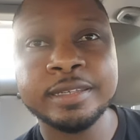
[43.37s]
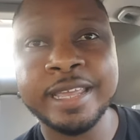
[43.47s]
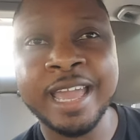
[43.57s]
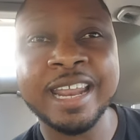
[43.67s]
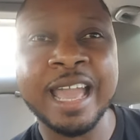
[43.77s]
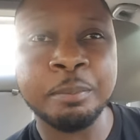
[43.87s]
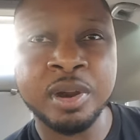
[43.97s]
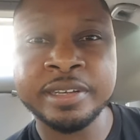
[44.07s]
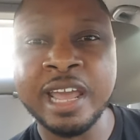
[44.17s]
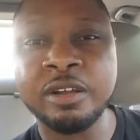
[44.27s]
they kind of got
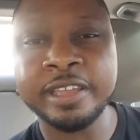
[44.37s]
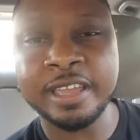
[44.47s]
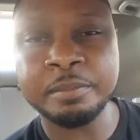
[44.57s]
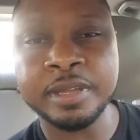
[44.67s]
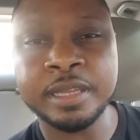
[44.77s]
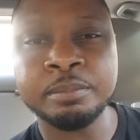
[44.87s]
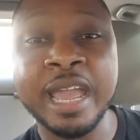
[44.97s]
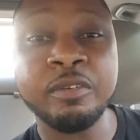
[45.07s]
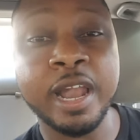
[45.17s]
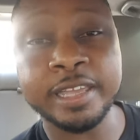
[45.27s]
burnt out on him, and
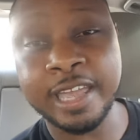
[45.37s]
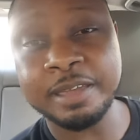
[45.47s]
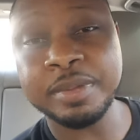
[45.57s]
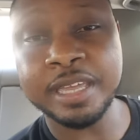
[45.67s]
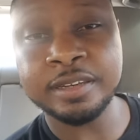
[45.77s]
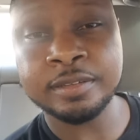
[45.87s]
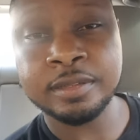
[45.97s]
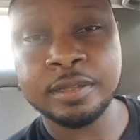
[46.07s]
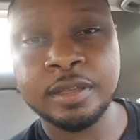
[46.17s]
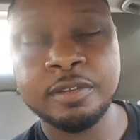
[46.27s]
Pat Riley came in
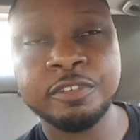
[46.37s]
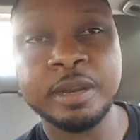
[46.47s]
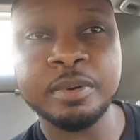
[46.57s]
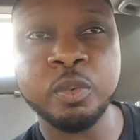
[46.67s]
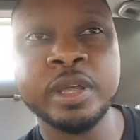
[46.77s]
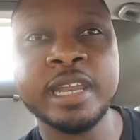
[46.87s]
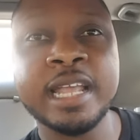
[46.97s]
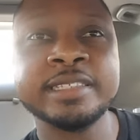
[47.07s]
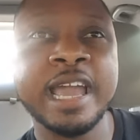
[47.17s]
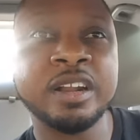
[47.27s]
for them to win
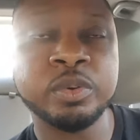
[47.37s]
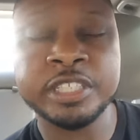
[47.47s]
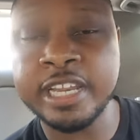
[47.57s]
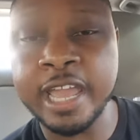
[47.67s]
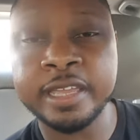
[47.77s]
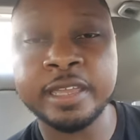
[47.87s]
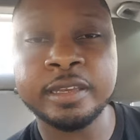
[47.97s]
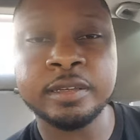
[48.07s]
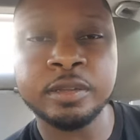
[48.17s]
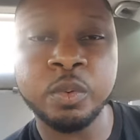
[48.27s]
that title with Shaq
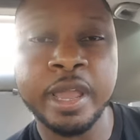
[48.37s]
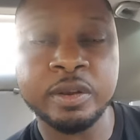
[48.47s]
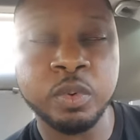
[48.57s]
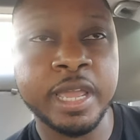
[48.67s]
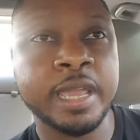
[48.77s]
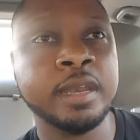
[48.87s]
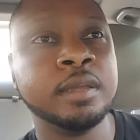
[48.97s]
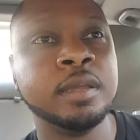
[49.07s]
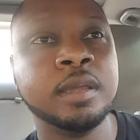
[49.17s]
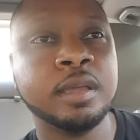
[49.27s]
and Dwayne Wade.
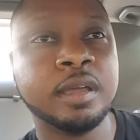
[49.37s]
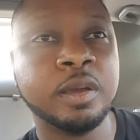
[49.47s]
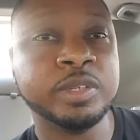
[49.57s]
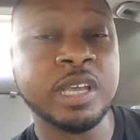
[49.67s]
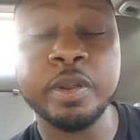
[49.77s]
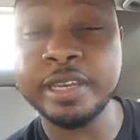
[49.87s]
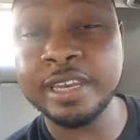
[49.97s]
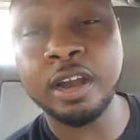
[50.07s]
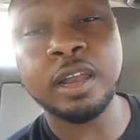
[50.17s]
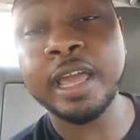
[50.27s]
We saw what he
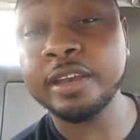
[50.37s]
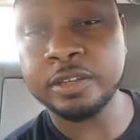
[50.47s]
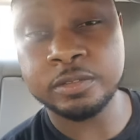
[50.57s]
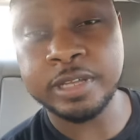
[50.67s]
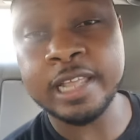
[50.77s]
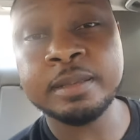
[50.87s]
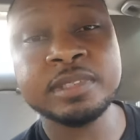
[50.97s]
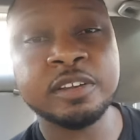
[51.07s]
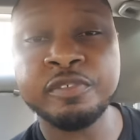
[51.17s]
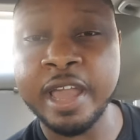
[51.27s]
did in Orlando, got them
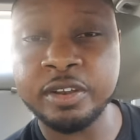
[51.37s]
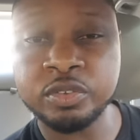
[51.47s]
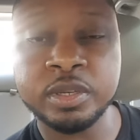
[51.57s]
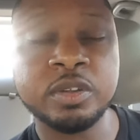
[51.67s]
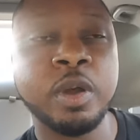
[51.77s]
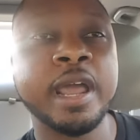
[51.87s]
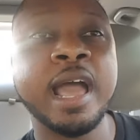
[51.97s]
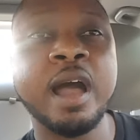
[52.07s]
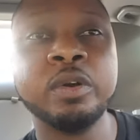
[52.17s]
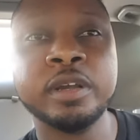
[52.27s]
to the finals with Dwight
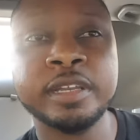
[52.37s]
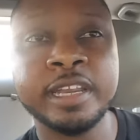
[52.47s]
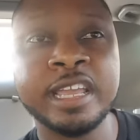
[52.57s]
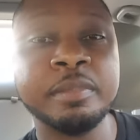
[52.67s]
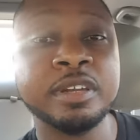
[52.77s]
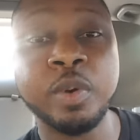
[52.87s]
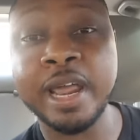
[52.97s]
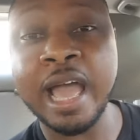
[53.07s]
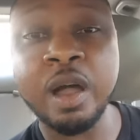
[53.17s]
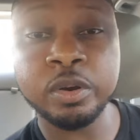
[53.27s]
Howard, and then him and
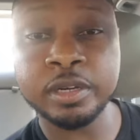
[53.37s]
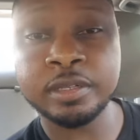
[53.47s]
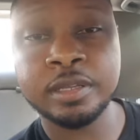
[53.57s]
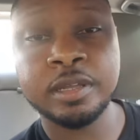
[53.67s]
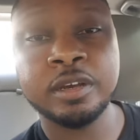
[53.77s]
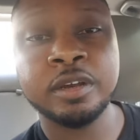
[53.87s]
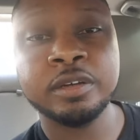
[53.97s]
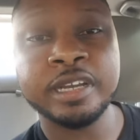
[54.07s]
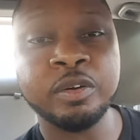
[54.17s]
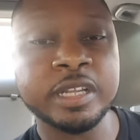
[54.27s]
Dwight Howard,
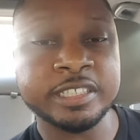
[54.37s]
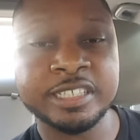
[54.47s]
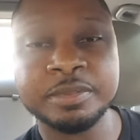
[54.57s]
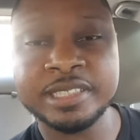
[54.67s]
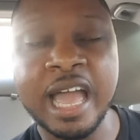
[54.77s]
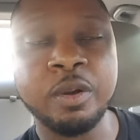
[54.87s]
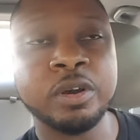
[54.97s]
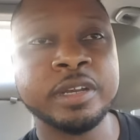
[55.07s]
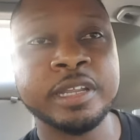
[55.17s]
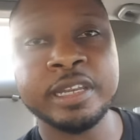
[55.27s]
their relationship
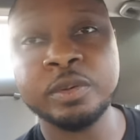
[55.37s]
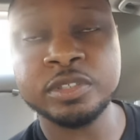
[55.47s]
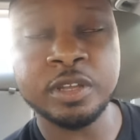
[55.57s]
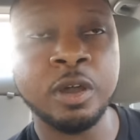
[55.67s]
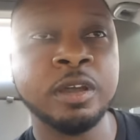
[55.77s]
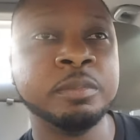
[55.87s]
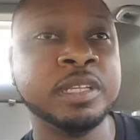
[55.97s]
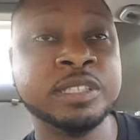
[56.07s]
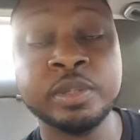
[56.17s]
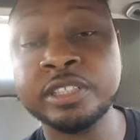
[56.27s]
soured and he was gone.
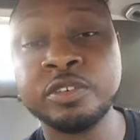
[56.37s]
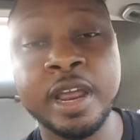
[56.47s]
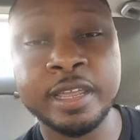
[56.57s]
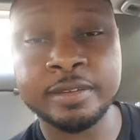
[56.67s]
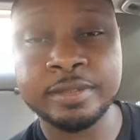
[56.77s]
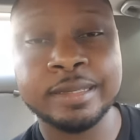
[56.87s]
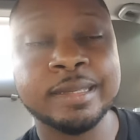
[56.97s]
But to his credit,